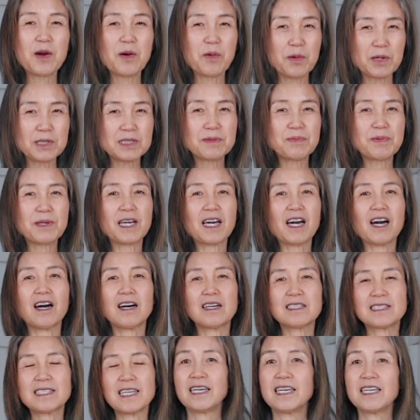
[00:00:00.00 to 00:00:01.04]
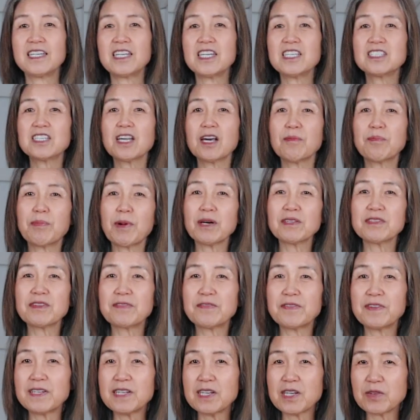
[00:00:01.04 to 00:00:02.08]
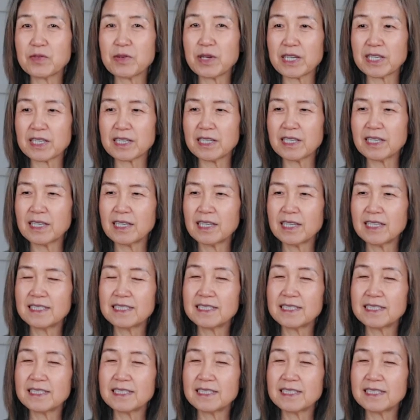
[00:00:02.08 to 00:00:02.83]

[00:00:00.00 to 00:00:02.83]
was because initially I bought the fenugreek